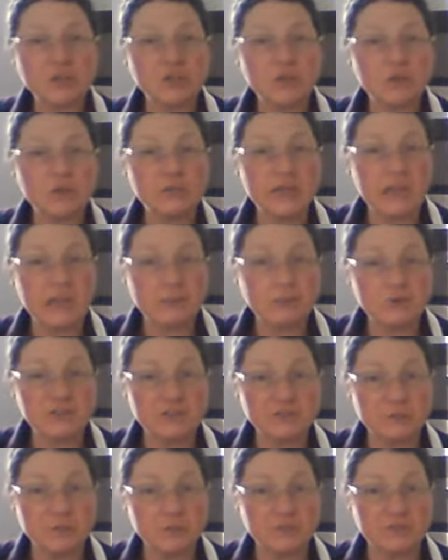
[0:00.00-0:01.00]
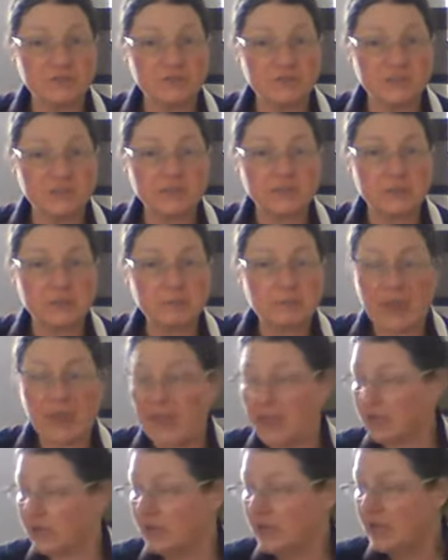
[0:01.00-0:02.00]
two tablespoons of this in the
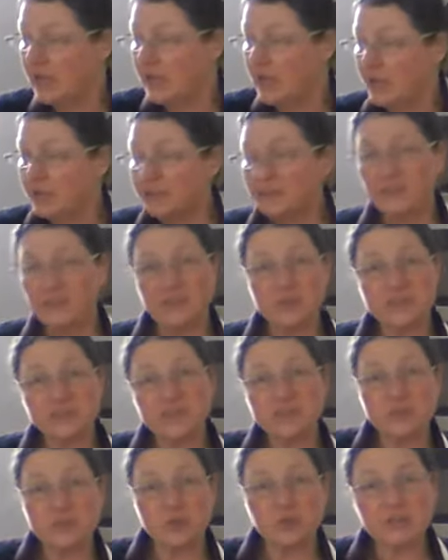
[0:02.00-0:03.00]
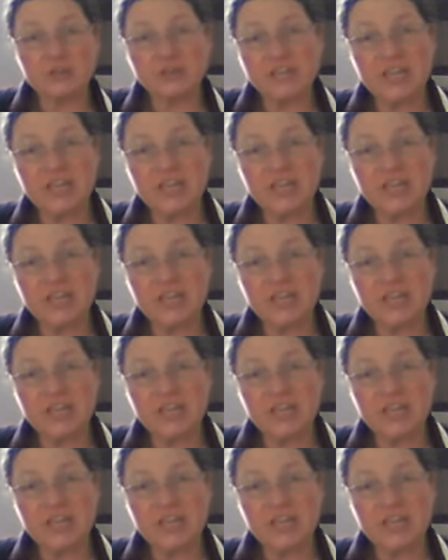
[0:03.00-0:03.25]
pan. This starts